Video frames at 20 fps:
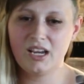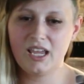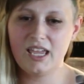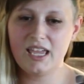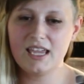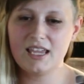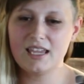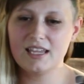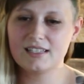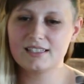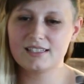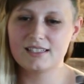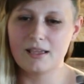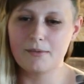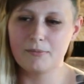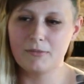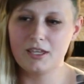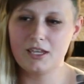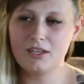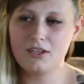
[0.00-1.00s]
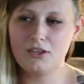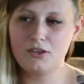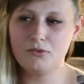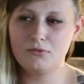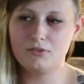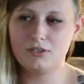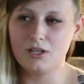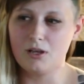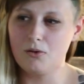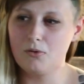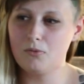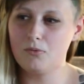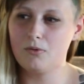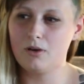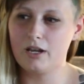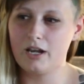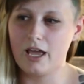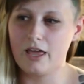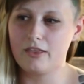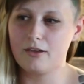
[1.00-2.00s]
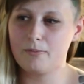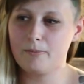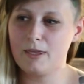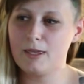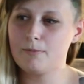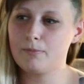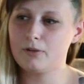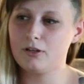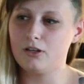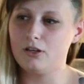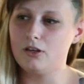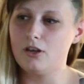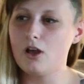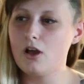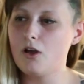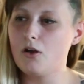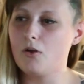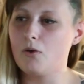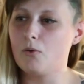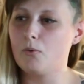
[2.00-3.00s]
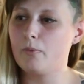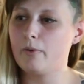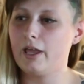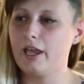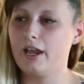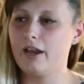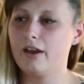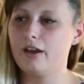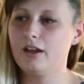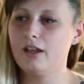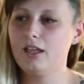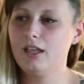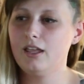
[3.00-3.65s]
it's something you don't want other people to know, where